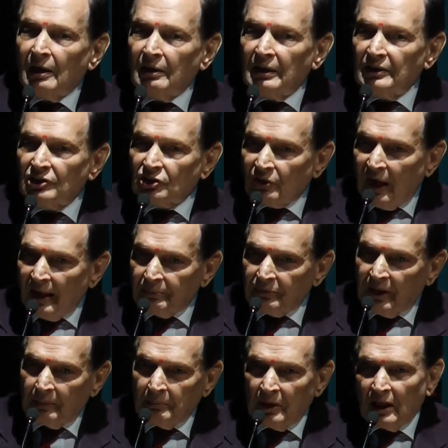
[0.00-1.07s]
He inscribed
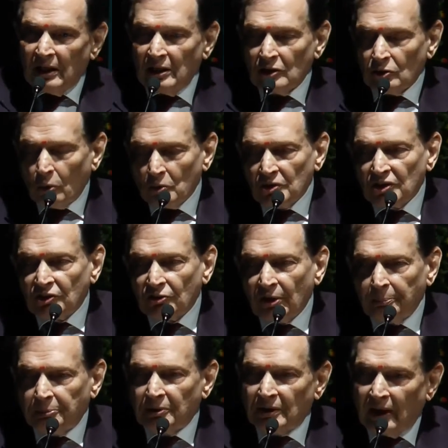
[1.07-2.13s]
them in his own
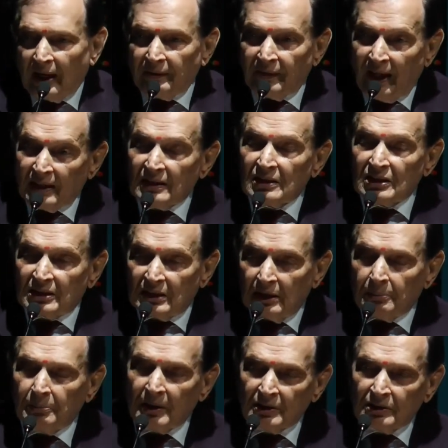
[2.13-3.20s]
script, and that is
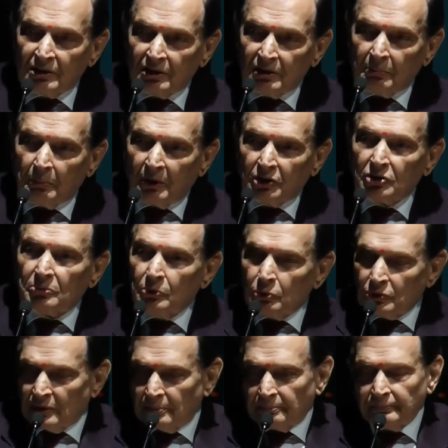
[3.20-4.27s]
still present in the British
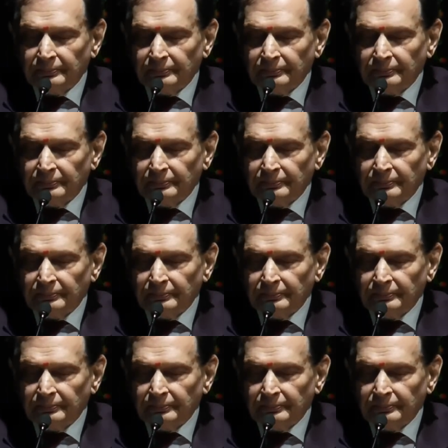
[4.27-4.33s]
Museum.